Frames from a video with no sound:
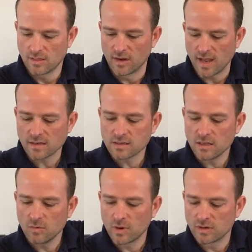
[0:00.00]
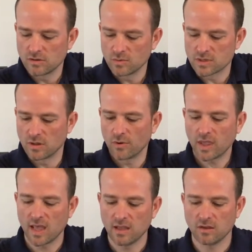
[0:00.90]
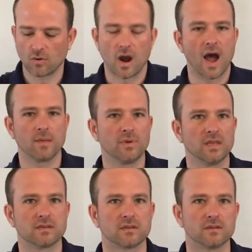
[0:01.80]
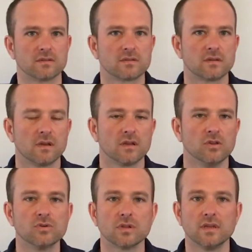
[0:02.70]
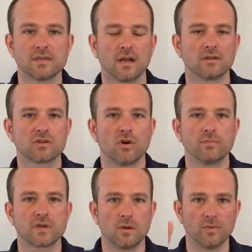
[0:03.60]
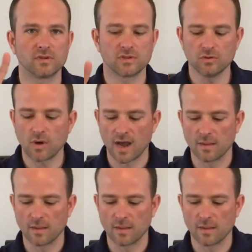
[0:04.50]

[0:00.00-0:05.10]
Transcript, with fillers: The next thing you want to do is locate your eyepieces. Usually telescopes come with two